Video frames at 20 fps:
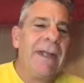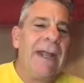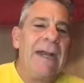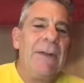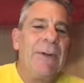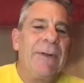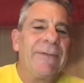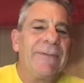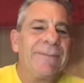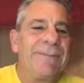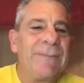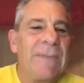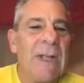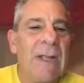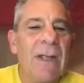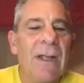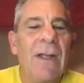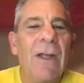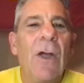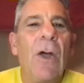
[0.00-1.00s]
Anyways,
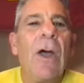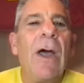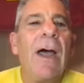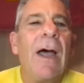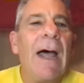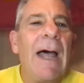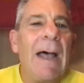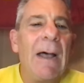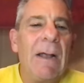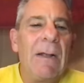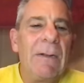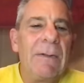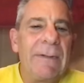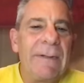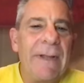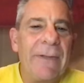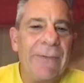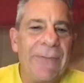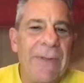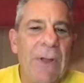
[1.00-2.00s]

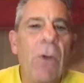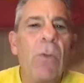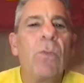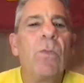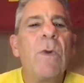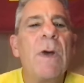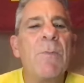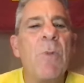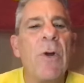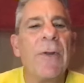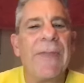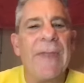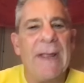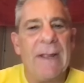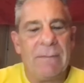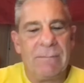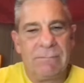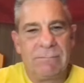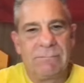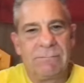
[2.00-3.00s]
one more thing.
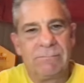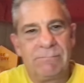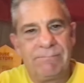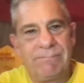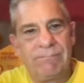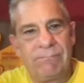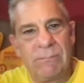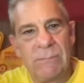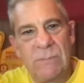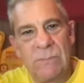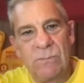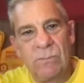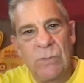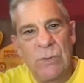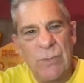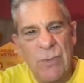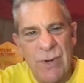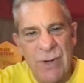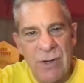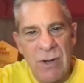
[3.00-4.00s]

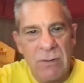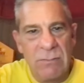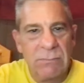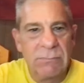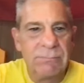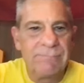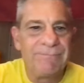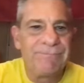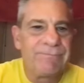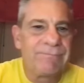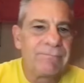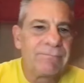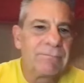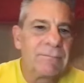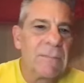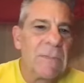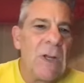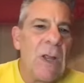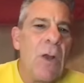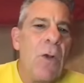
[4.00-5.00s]
Recruiting note.
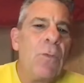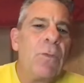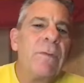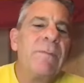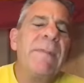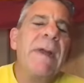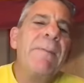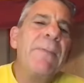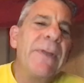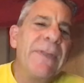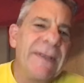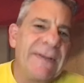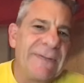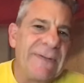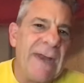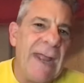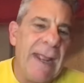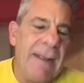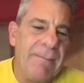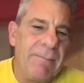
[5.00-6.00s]
Remember
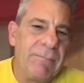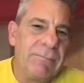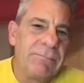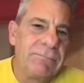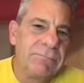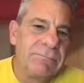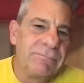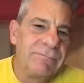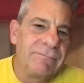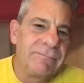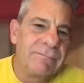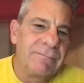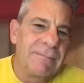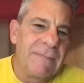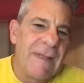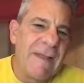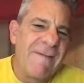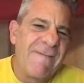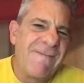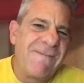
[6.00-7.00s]
this name.
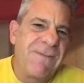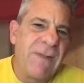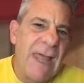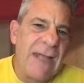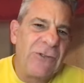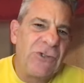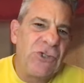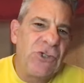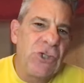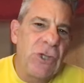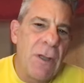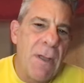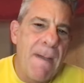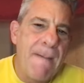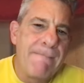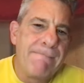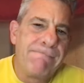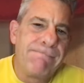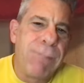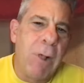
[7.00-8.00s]
Fletch
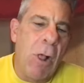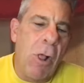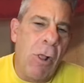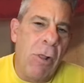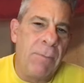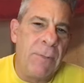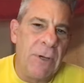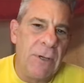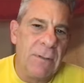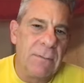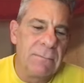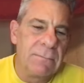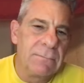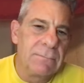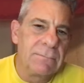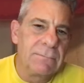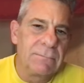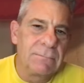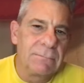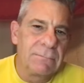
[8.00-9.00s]
Palmer.
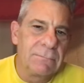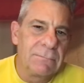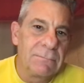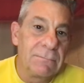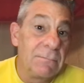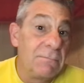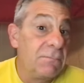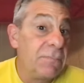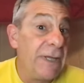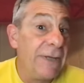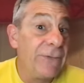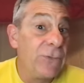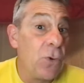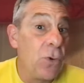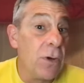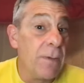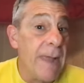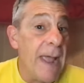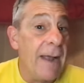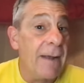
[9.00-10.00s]
Plays
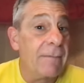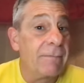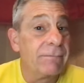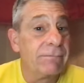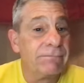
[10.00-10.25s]
quarterback.